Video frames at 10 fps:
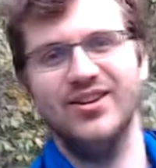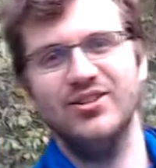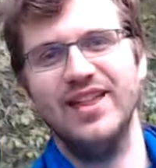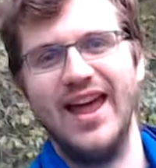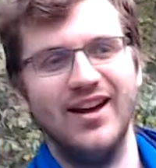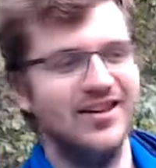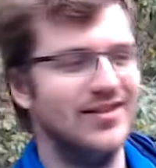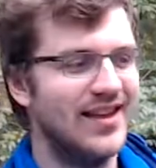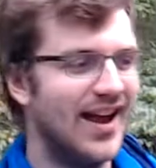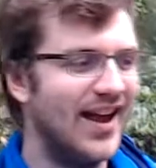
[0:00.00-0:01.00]
Who the hell do you
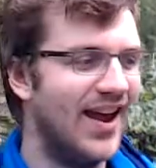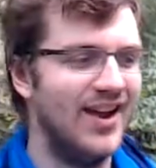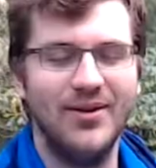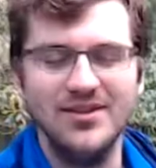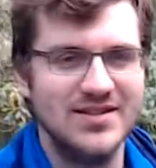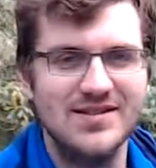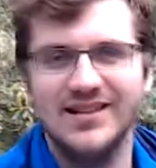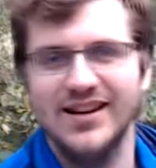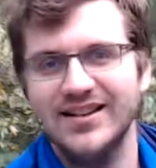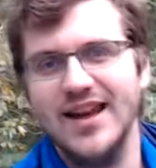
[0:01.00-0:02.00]
think I am? I'll just
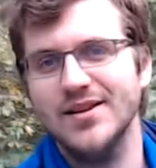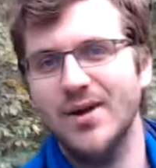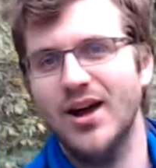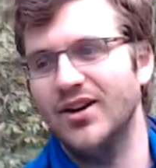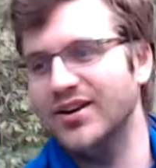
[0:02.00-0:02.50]
take them all.